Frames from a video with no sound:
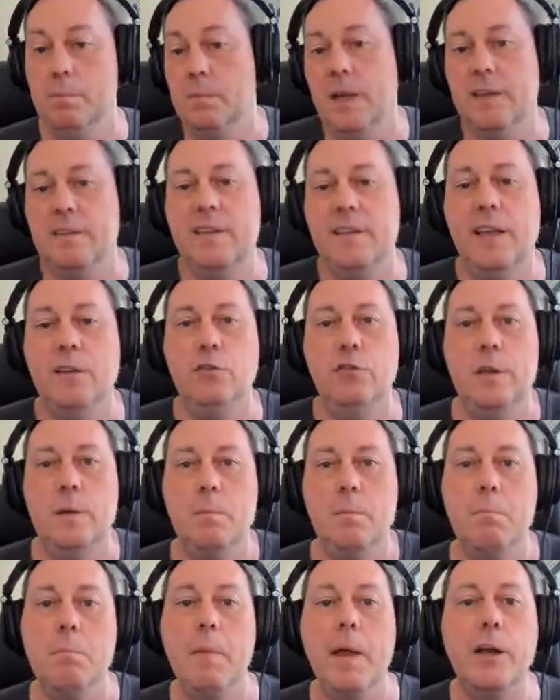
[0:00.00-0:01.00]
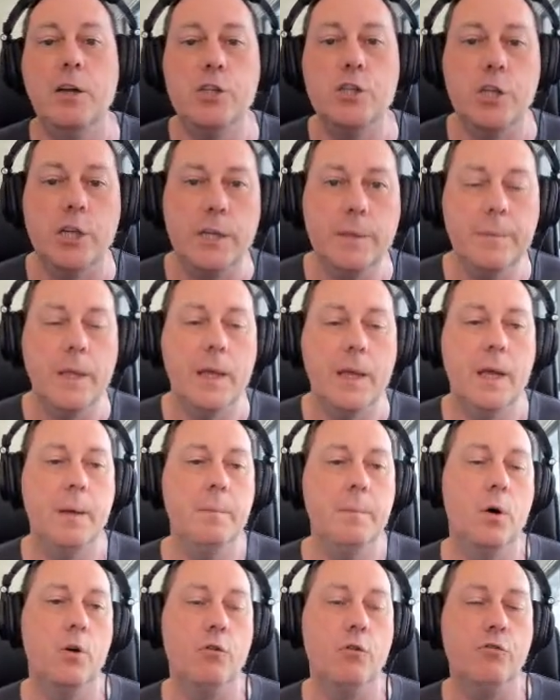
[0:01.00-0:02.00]
essentially merging
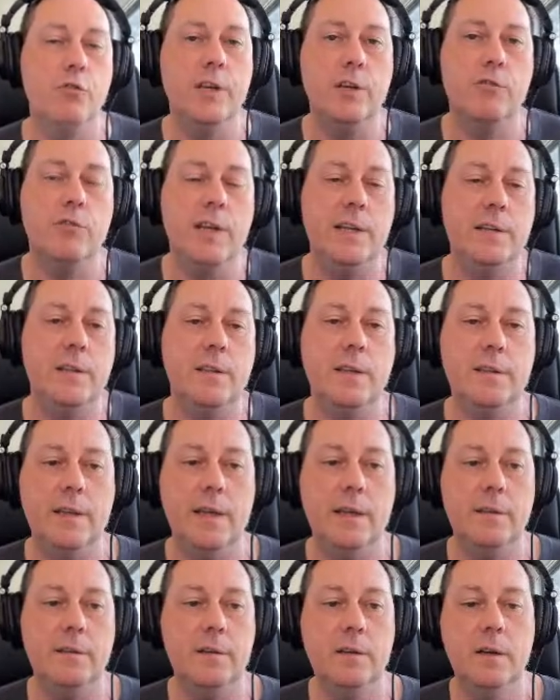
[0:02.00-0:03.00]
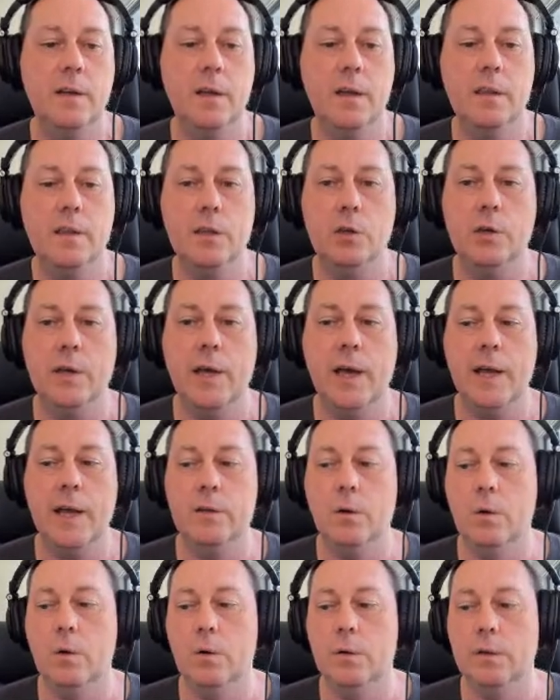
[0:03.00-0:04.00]
or recreating the data that you
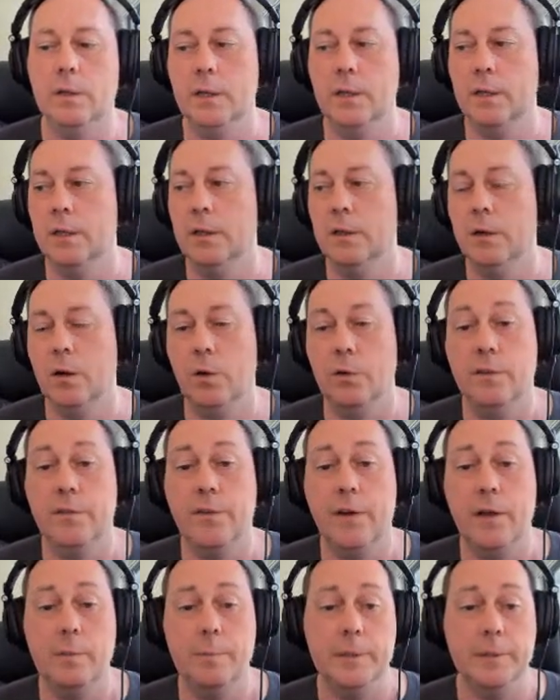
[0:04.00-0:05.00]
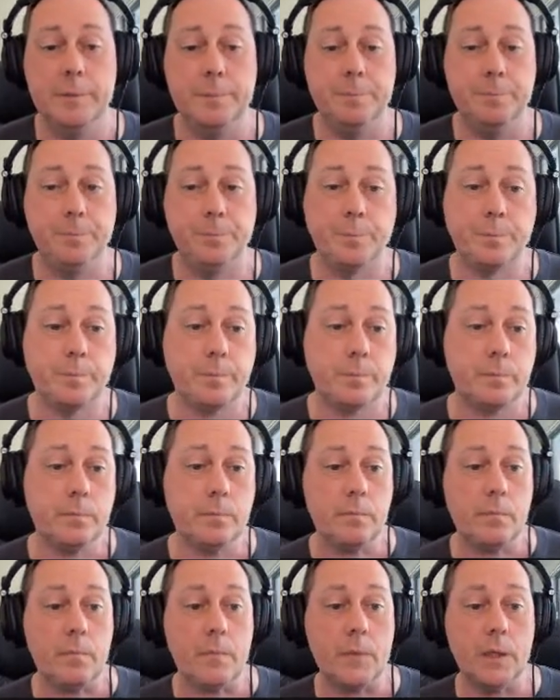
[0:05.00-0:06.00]
had on development.
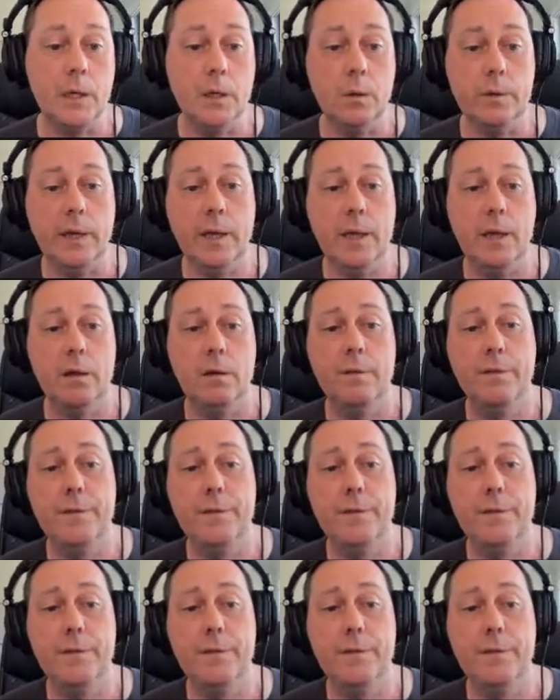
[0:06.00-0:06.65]
Okay,